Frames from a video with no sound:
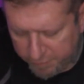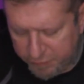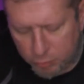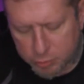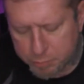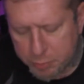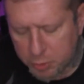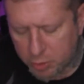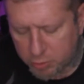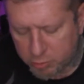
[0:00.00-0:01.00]
feel is
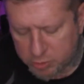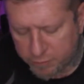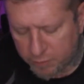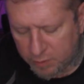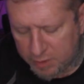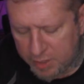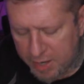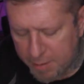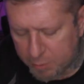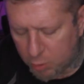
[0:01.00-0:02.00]
pure Christopher Lee
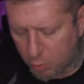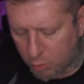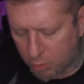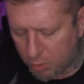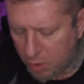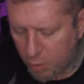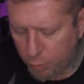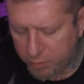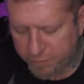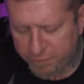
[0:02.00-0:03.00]
Hammer horror
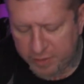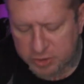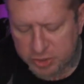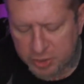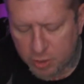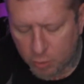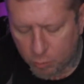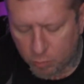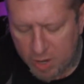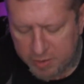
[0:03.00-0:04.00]
with fleshy
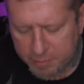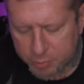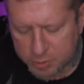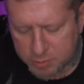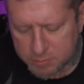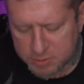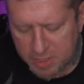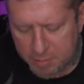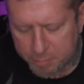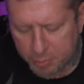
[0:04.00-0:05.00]
writhing bosoms
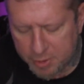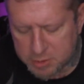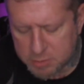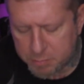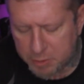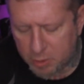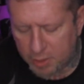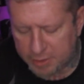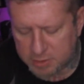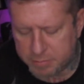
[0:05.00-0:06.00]
and blood smeared
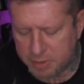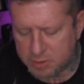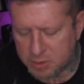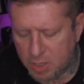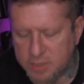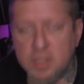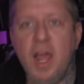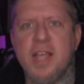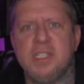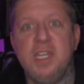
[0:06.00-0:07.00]
like tomato sauce.
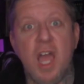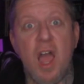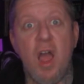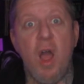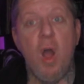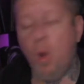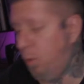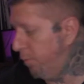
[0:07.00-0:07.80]
Let's go!